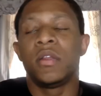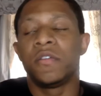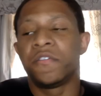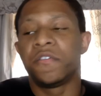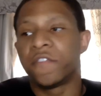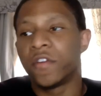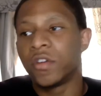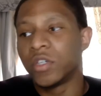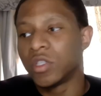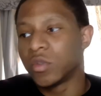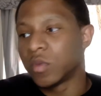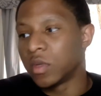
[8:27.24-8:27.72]
the
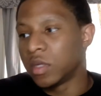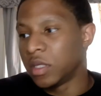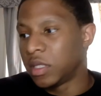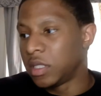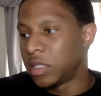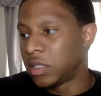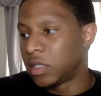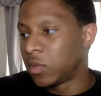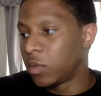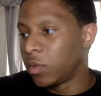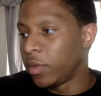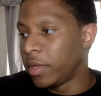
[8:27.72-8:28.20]
first one
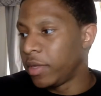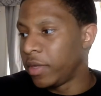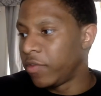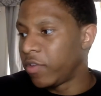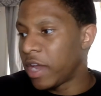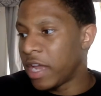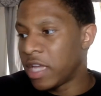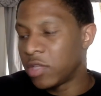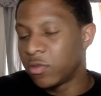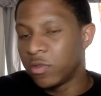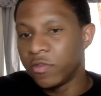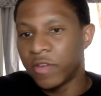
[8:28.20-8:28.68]
is when we
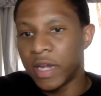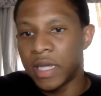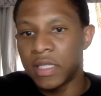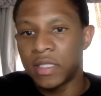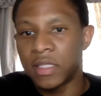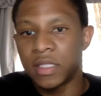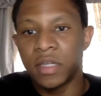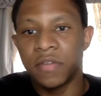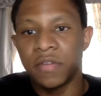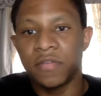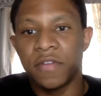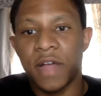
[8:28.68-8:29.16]
raise, we raise
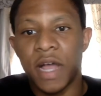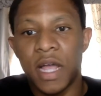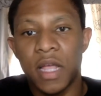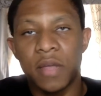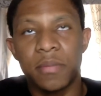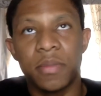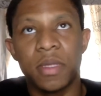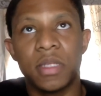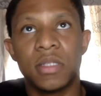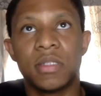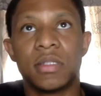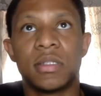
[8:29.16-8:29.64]
in
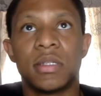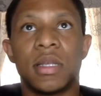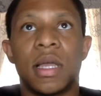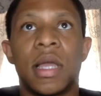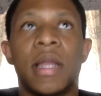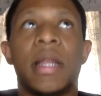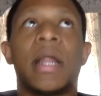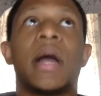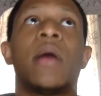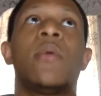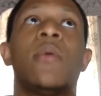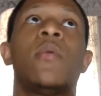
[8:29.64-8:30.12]
environments,
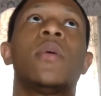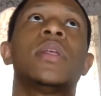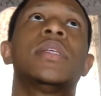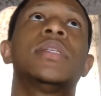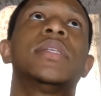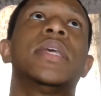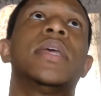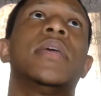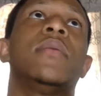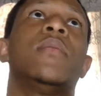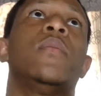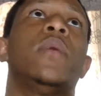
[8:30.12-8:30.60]
and I want to
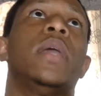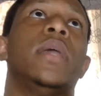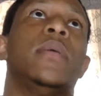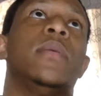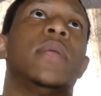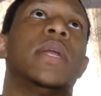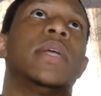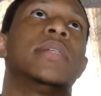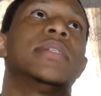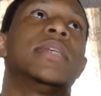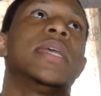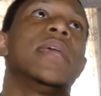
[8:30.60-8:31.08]
say we.
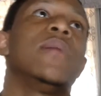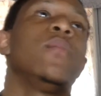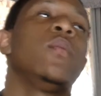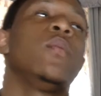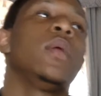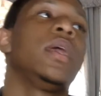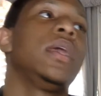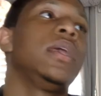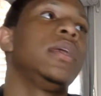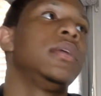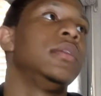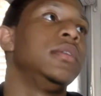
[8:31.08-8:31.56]
When I say
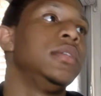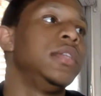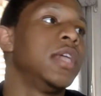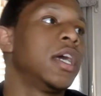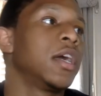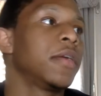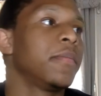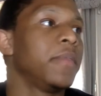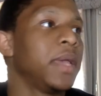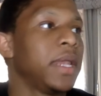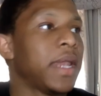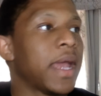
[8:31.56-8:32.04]
we,
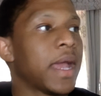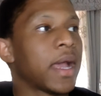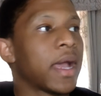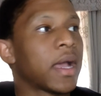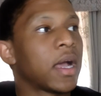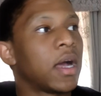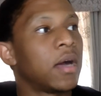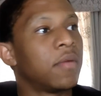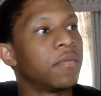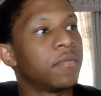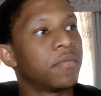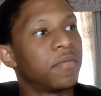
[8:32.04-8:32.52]
young men that
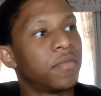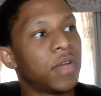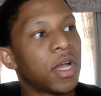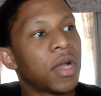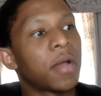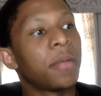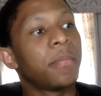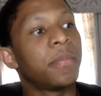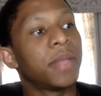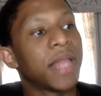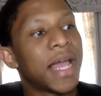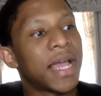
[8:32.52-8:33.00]
come,
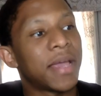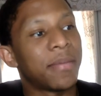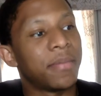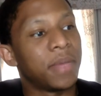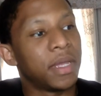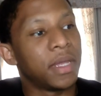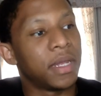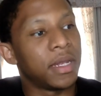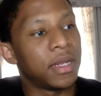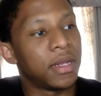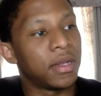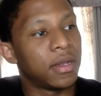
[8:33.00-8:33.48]
young black
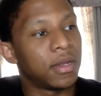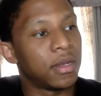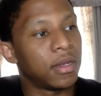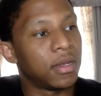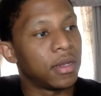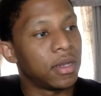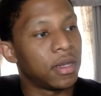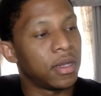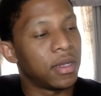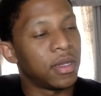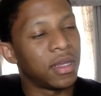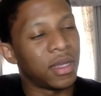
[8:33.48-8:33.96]
men
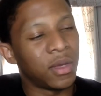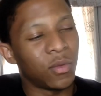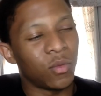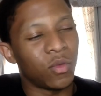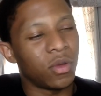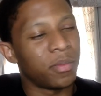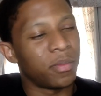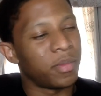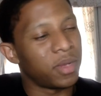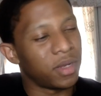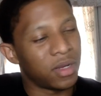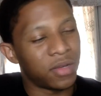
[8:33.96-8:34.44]
and
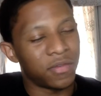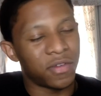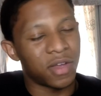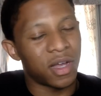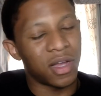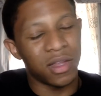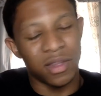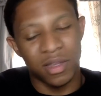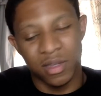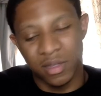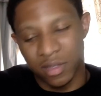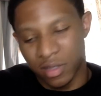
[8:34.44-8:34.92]
women of
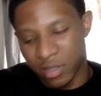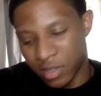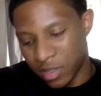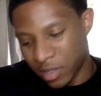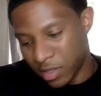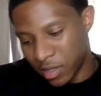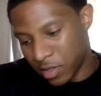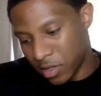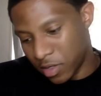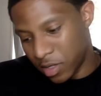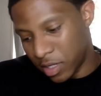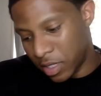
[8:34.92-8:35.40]
color,
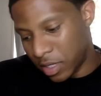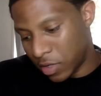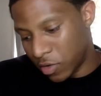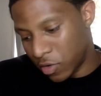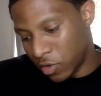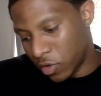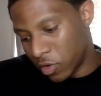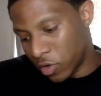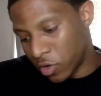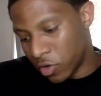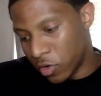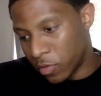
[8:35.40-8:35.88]
and,
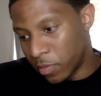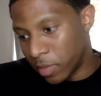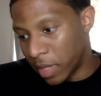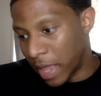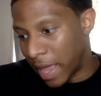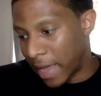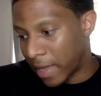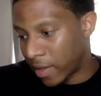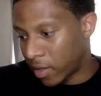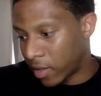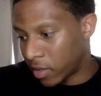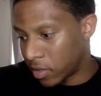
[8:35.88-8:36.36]
or, or
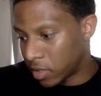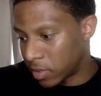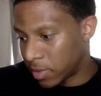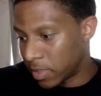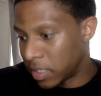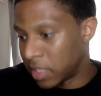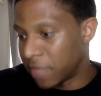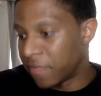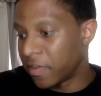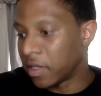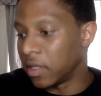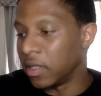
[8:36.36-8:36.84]
black
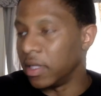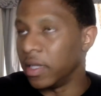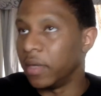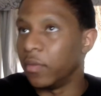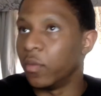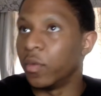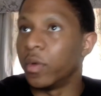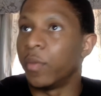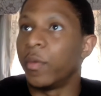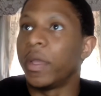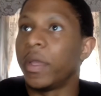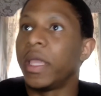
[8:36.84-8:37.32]
specifically,
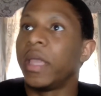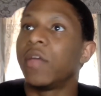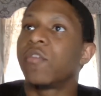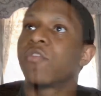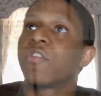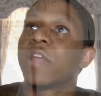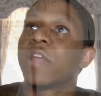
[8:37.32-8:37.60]
when we are